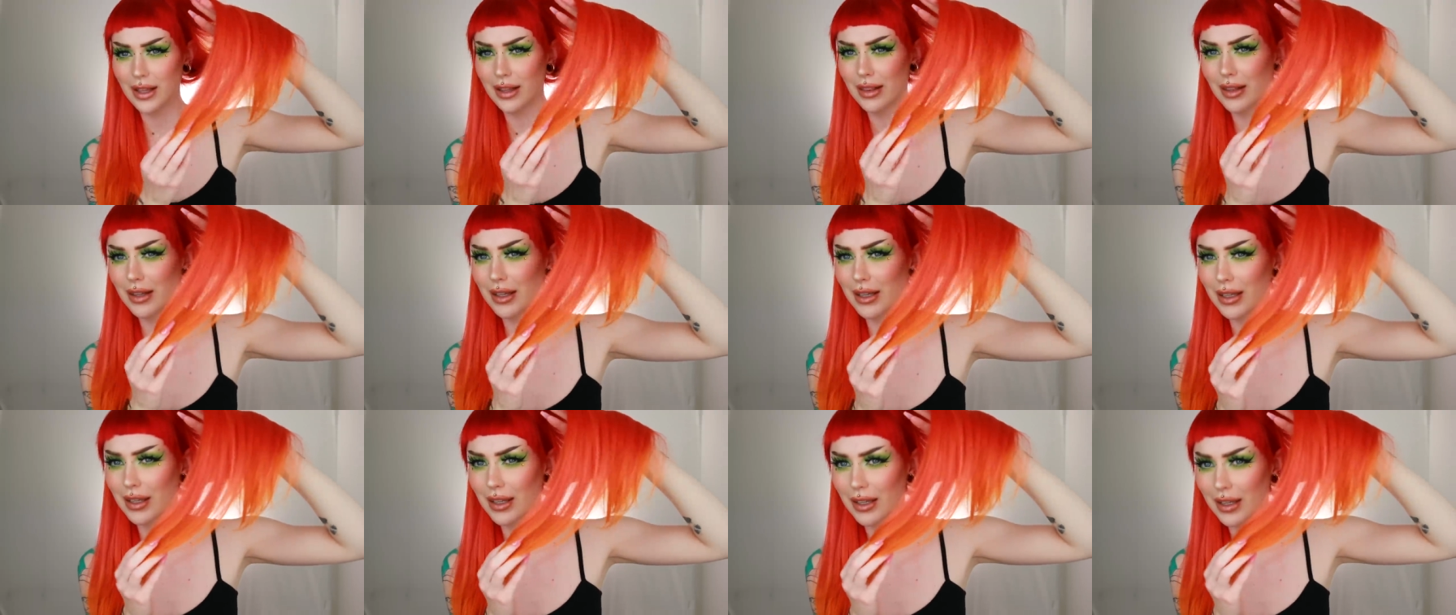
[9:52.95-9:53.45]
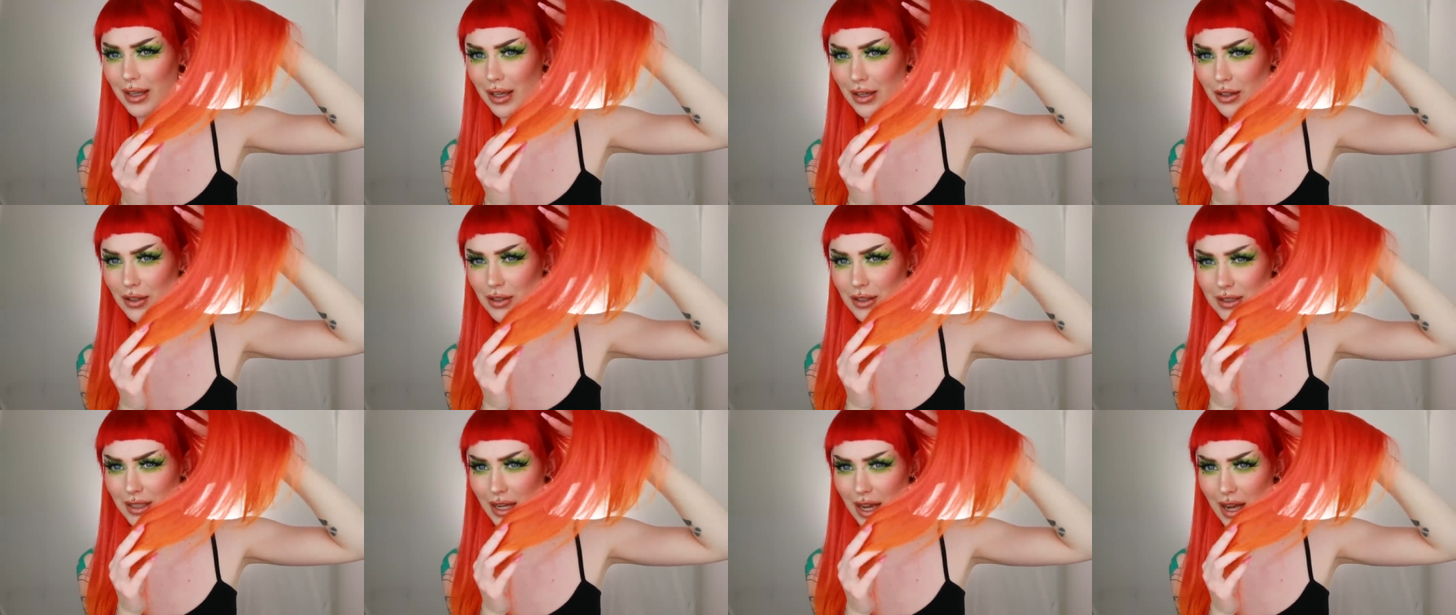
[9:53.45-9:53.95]
Like, can
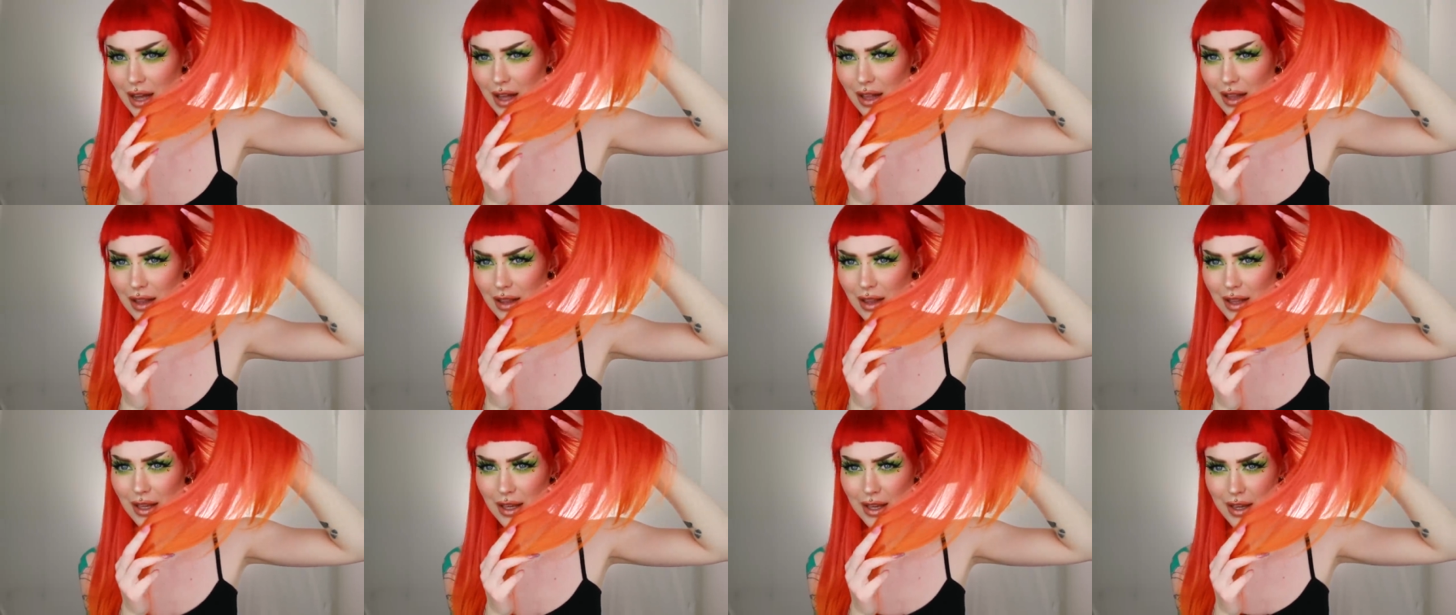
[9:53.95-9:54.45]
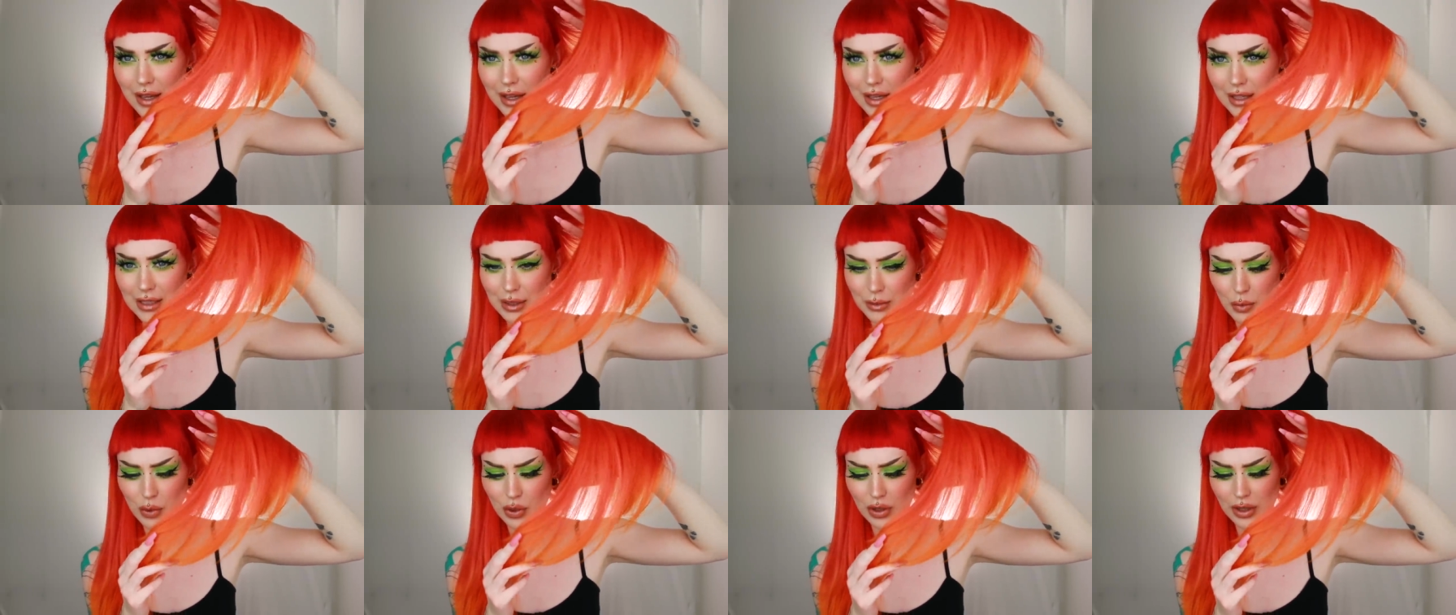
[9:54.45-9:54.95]
you tell?
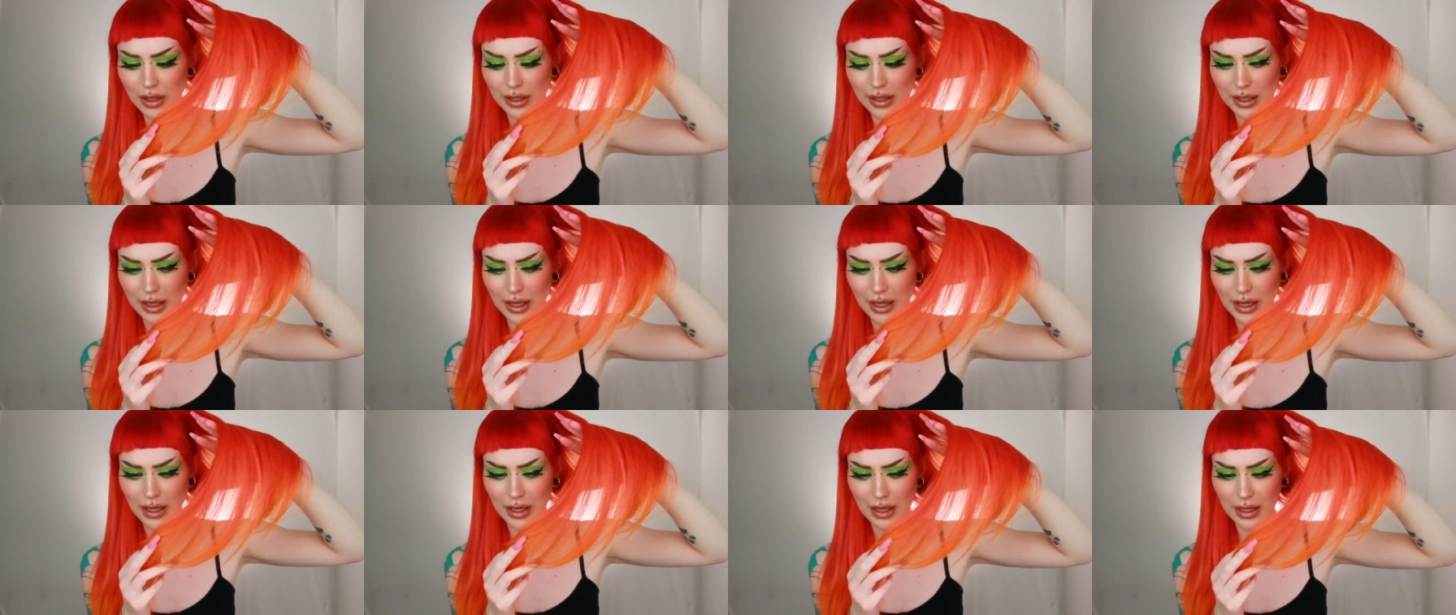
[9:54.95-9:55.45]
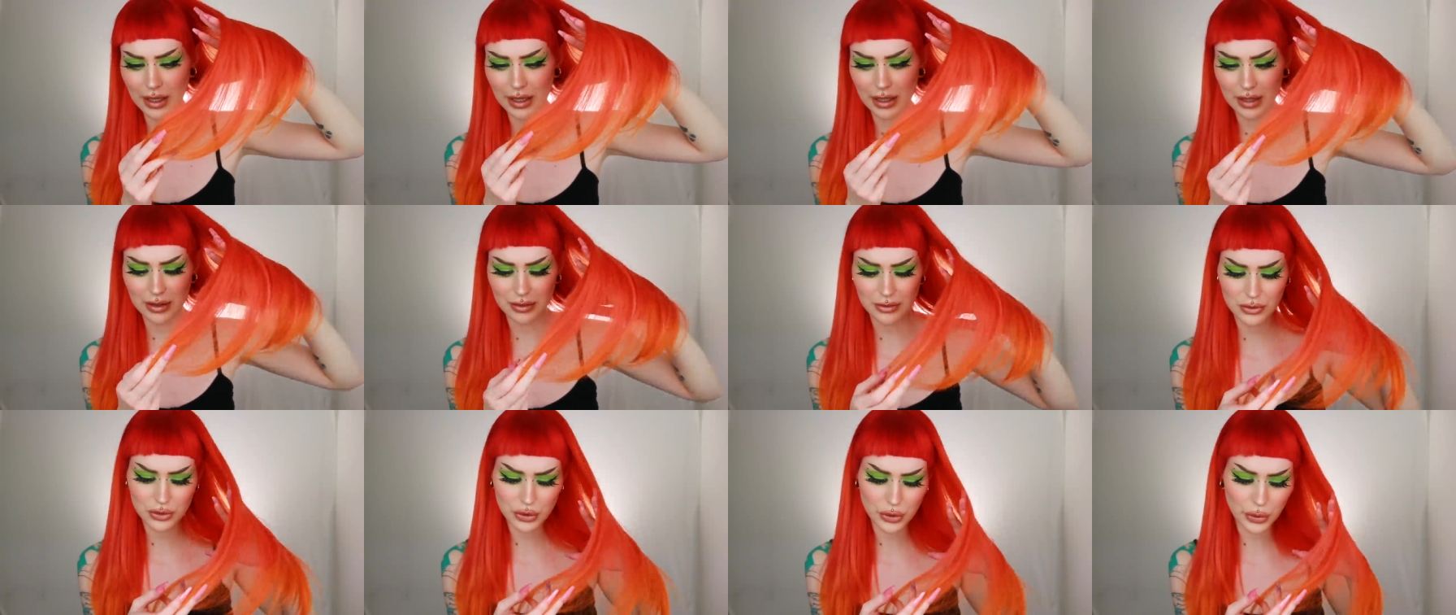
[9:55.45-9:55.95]
It's more like a
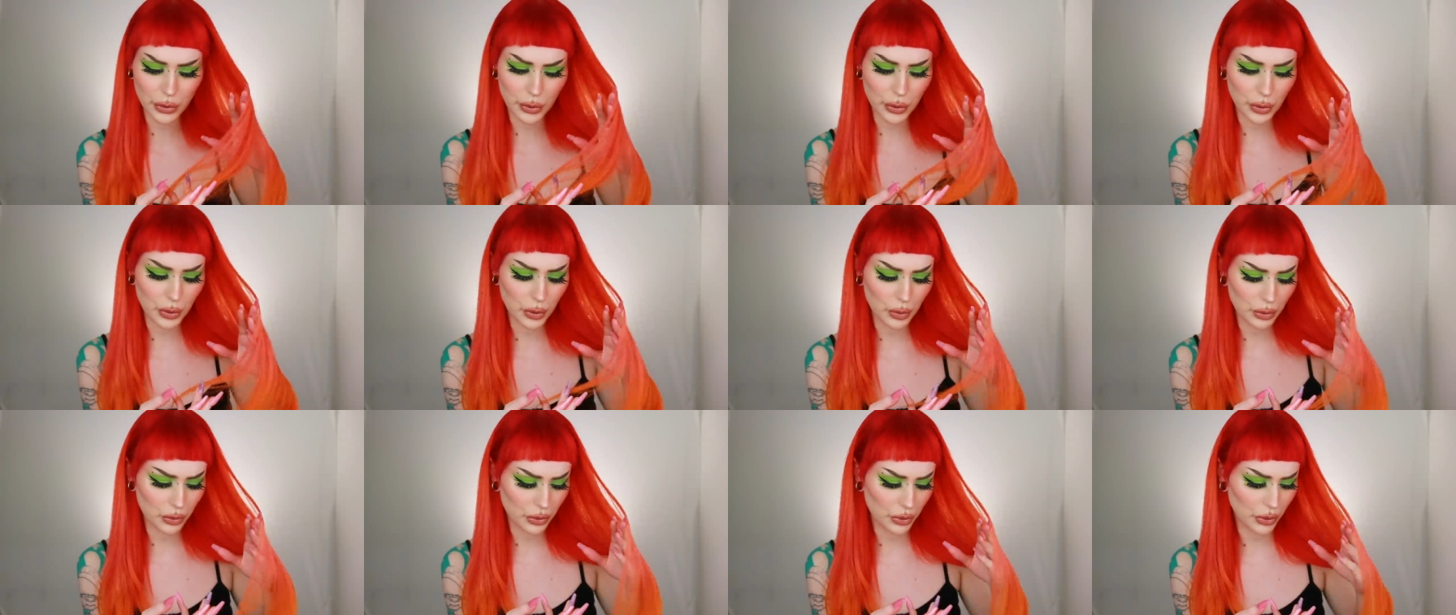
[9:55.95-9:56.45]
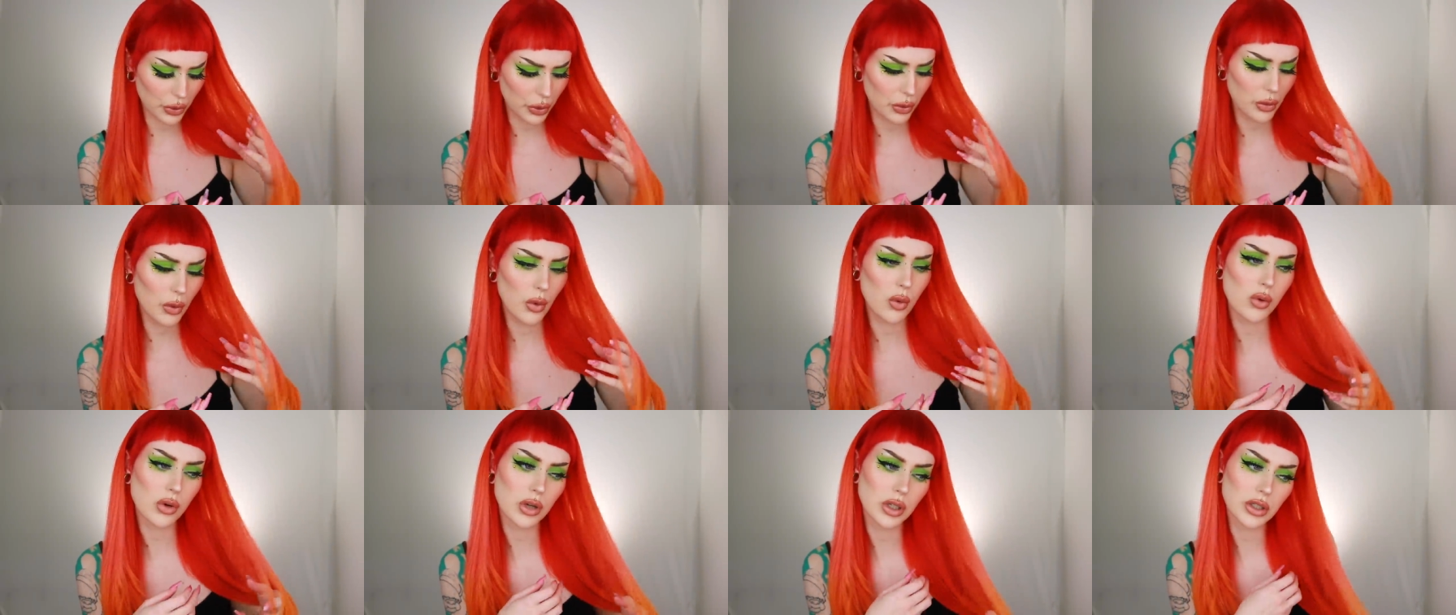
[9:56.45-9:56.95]
true, true
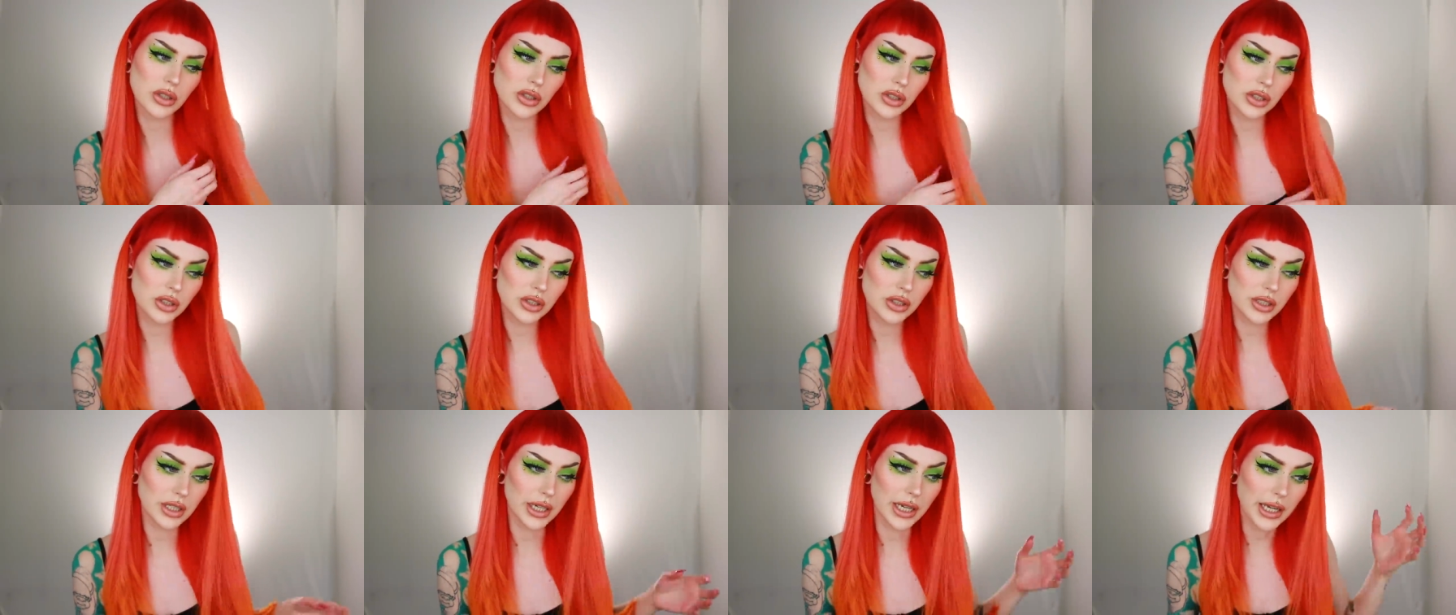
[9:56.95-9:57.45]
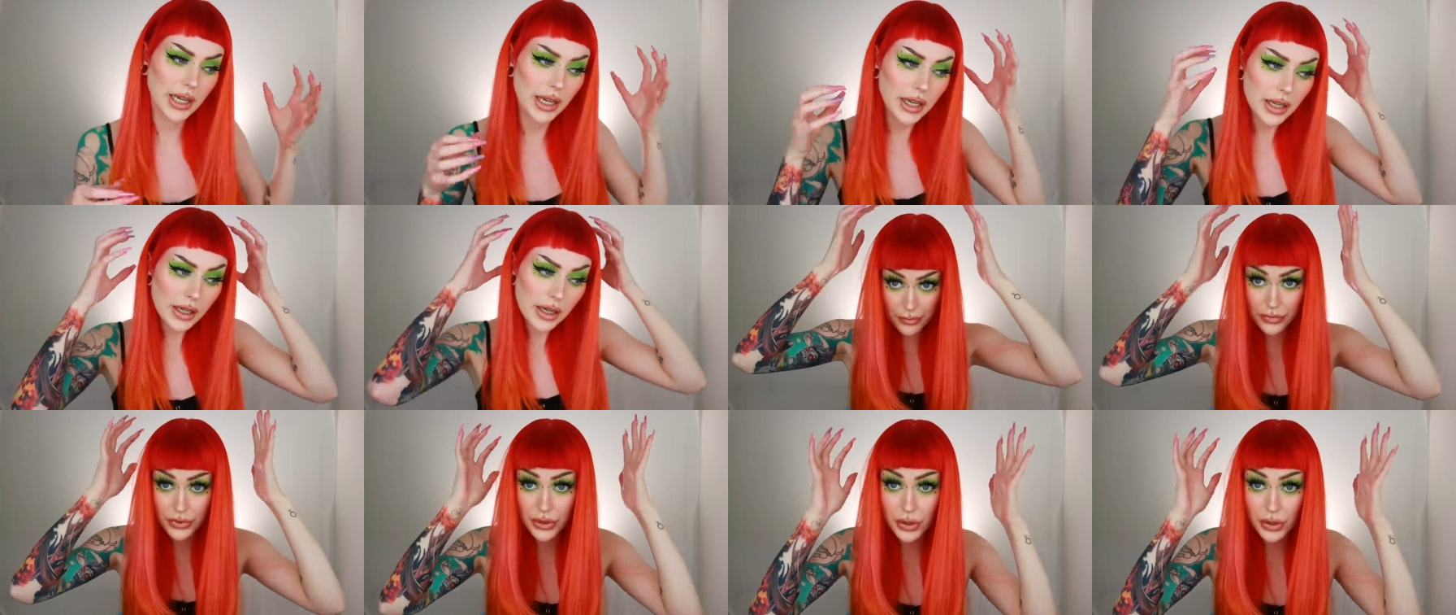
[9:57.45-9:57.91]
orange shade.